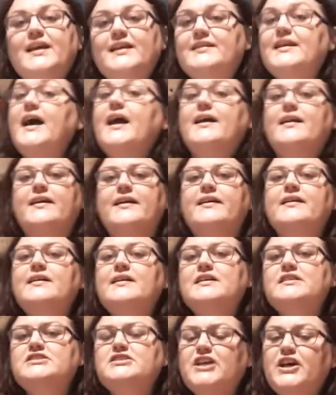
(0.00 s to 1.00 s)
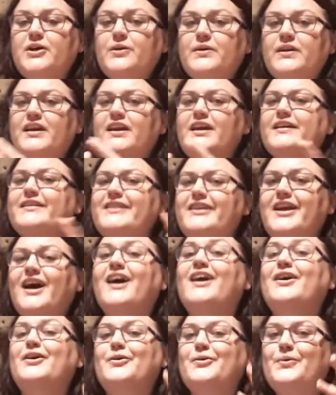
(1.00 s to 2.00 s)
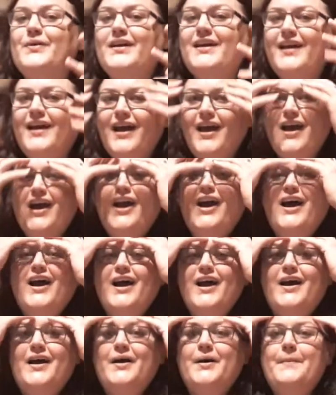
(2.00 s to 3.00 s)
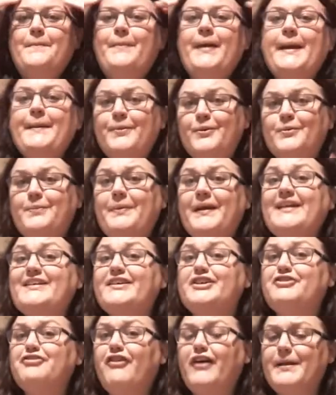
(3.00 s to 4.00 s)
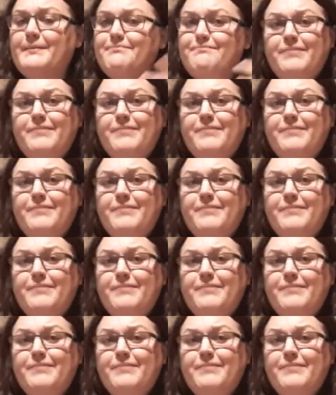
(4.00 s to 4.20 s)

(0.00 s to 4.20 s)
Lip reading: Exactly. So, you know, people, Sisters